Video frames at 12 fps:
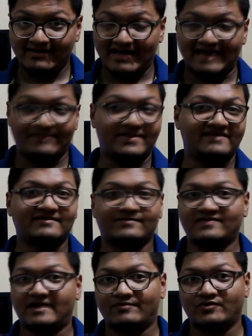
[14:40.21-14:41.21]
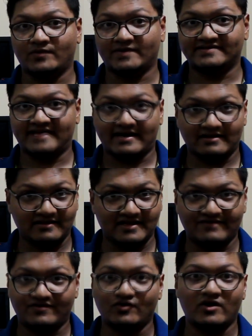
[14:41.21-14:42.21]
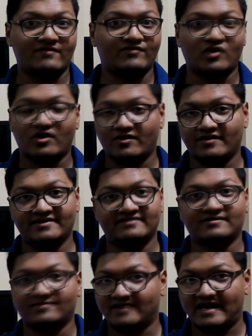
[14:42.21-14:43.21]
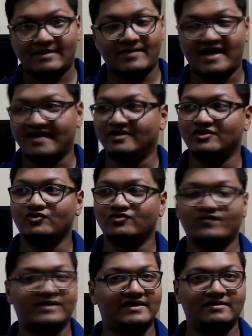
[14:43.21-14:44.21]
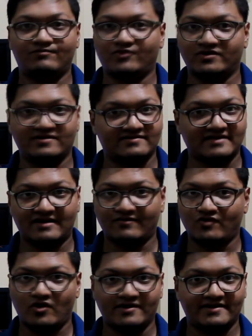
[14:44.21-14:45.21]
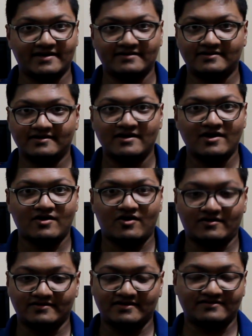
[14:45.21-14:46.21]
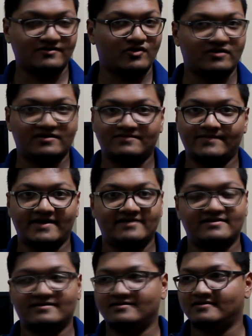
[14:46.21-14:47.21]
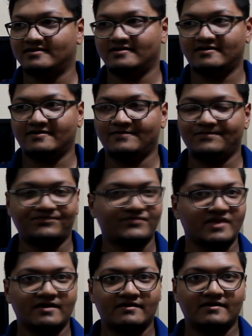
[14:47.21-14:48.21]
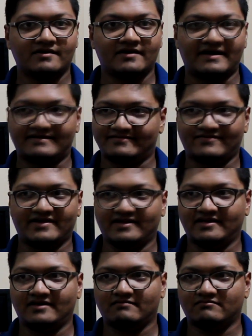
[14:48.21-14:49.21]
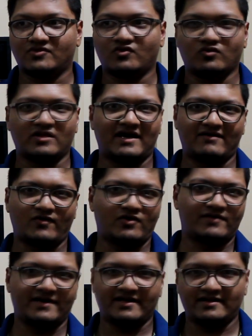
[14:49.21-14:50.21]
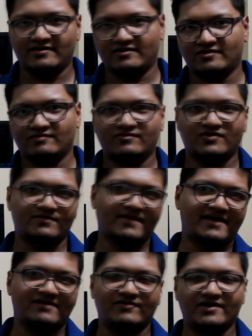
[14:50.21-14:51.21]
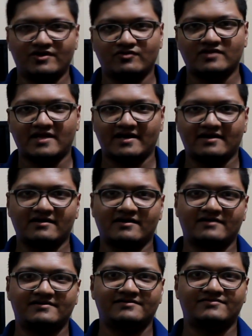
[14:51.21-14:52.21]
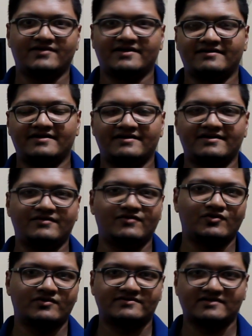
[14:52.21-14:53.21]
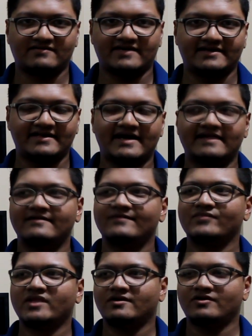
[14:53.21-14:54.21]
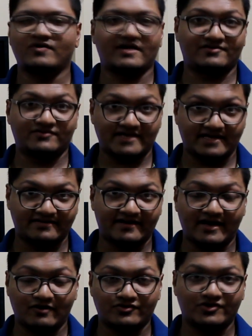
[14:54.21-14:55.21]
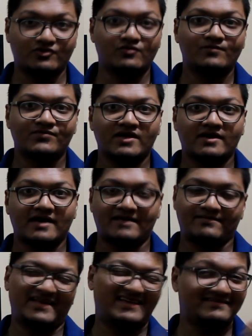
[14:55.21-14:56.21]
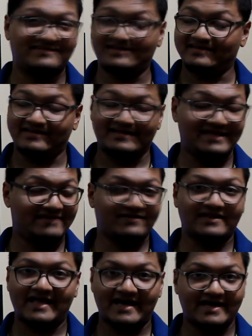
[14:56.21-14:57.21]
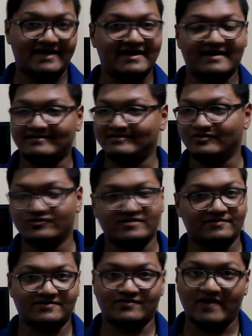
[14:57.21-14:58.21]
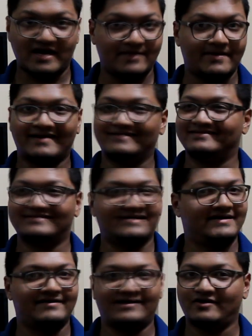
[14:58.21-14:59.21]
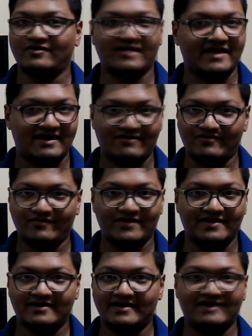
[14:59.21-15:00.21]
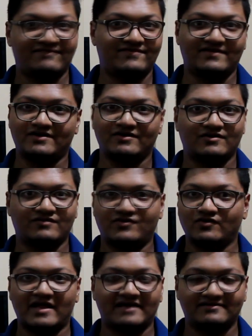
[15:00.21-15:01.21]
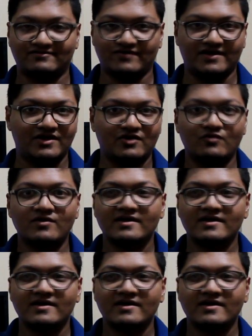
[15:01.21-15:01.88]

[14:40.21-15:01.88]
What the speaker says: and please subscribe to my channel if you have not already subscribed. I usually put this kind of content on this page, and it's really cool. I've already put many videos like G300 reviews, stuff like that. You guys should check that out too, and please leave a like and do subscribe and share it on everywhere if you like this video.